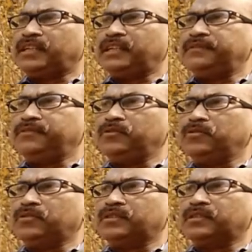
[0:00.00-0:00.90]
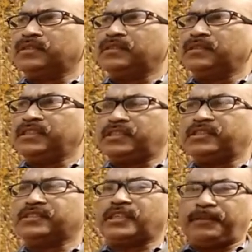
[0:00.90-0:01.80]
give your
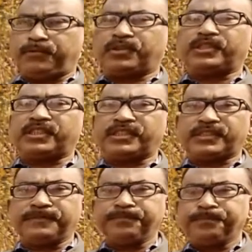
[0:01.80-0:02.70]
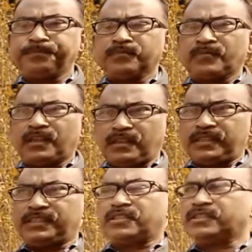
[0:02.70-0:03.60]
research hypothesis.
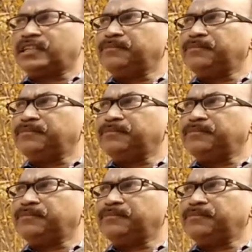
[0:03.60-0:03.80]
Research